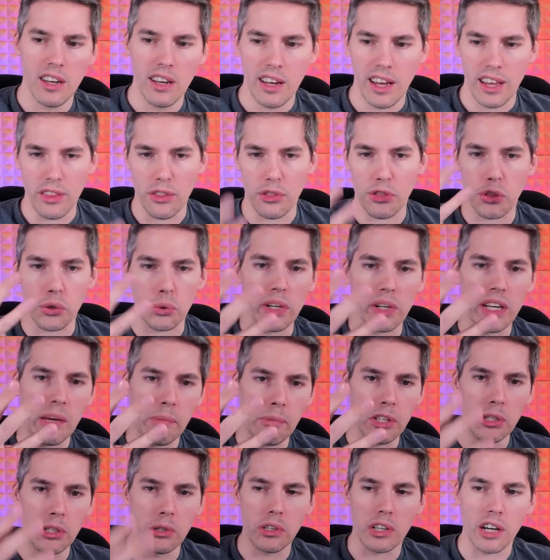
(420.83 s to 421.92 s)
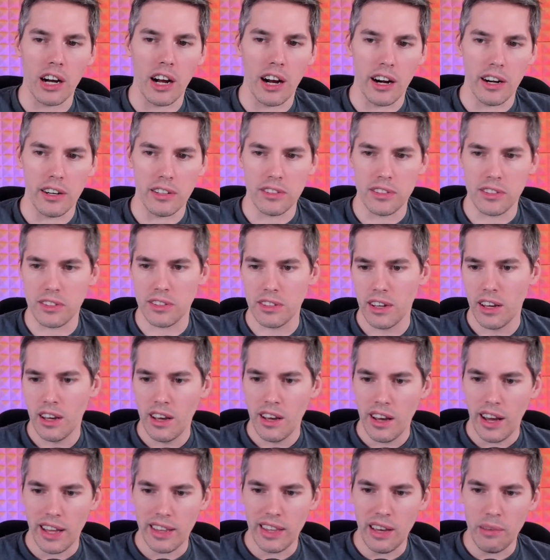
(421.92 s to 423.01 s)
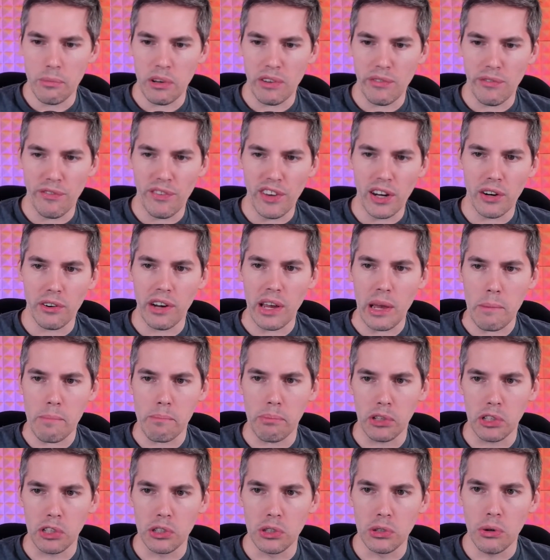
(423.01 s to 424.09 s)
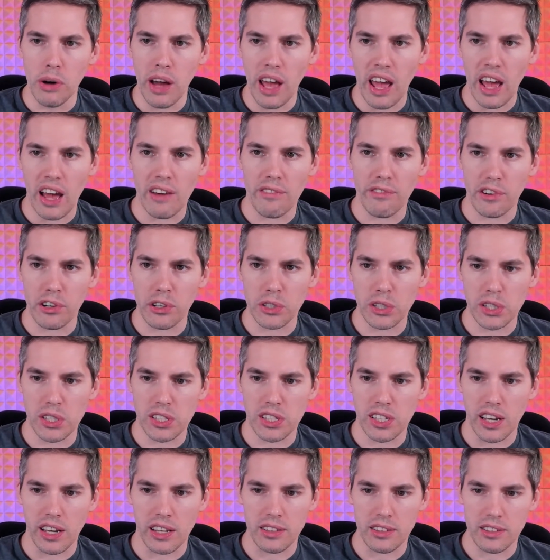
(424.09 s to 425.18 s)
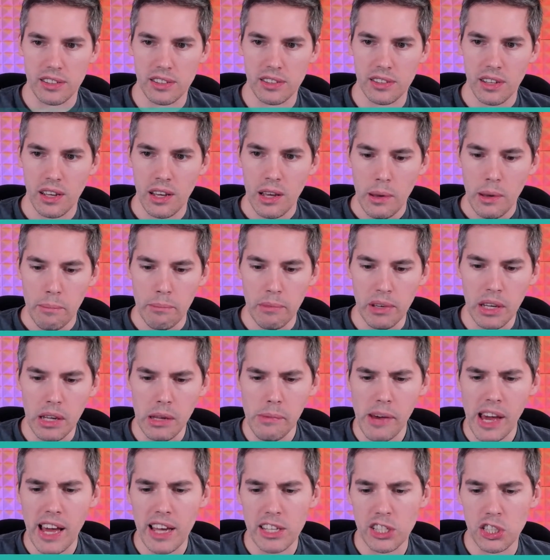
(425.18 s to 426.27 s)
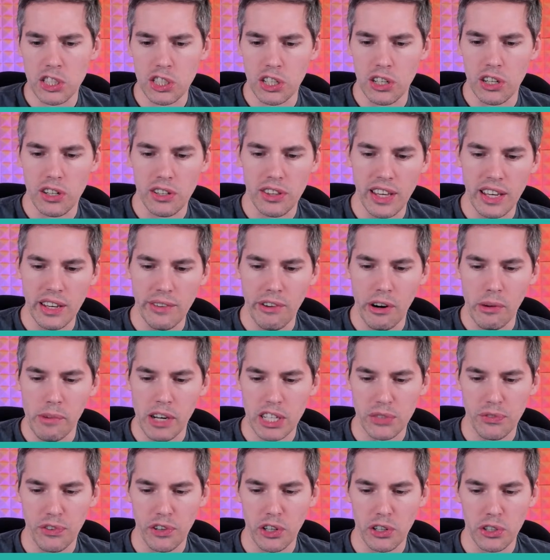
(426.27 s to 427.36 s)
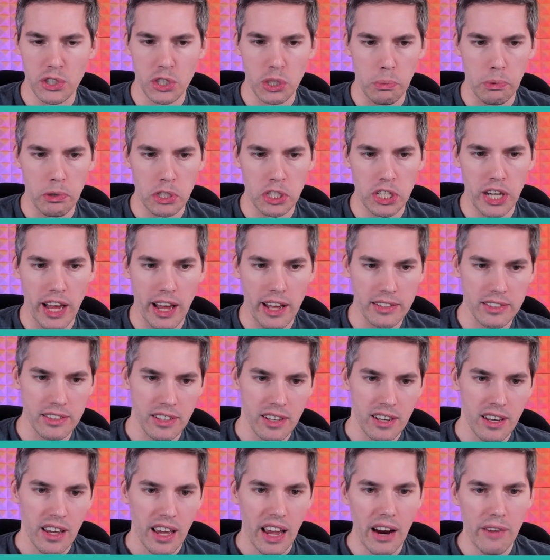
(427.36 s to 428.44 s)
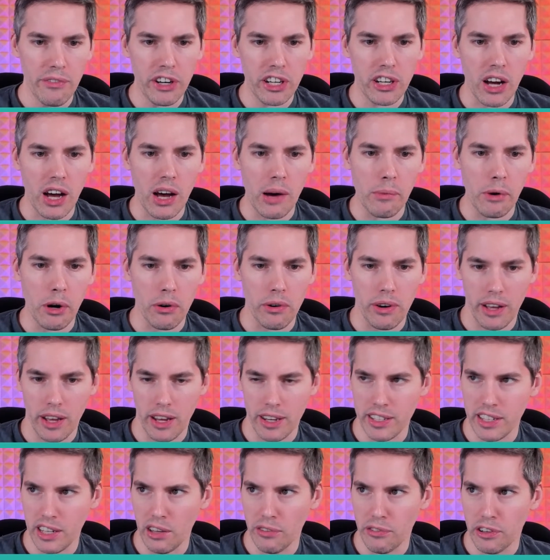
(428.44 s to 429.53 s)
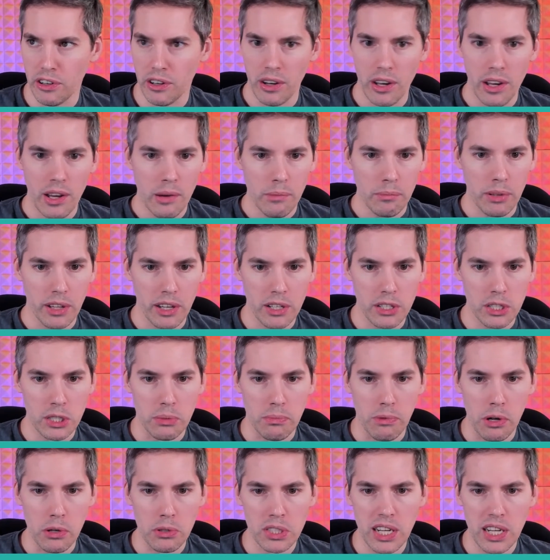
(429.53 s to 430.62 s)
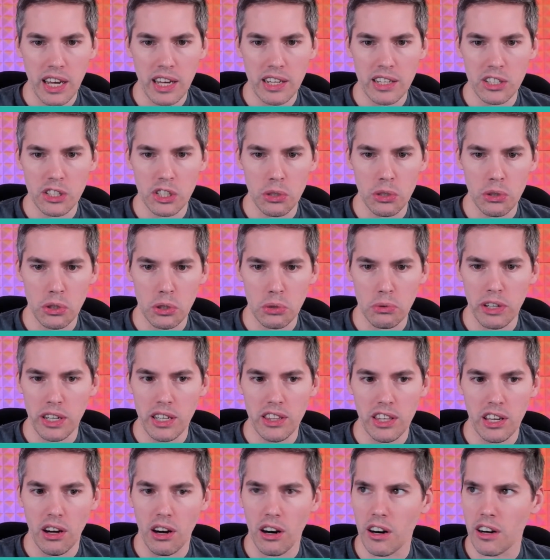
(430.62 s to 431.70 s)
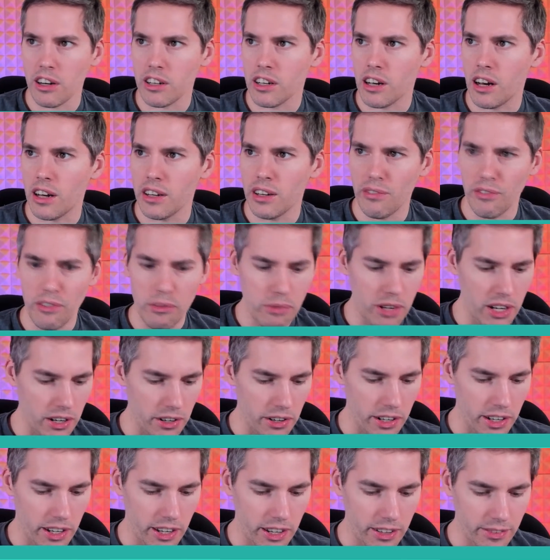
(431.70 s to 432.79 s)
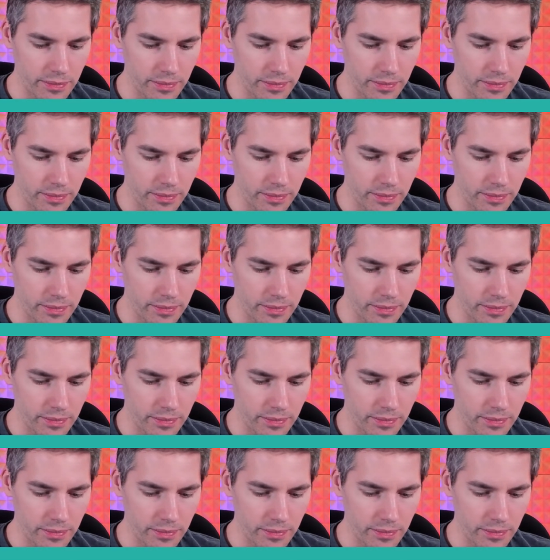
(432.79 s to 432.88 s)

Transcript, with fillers: and three blue cards. And they've been fearing blue ever since. Millmaster, thank you very much for your super chat. Every combo, and Elver, player's most hated two three, the Archon of Emeria.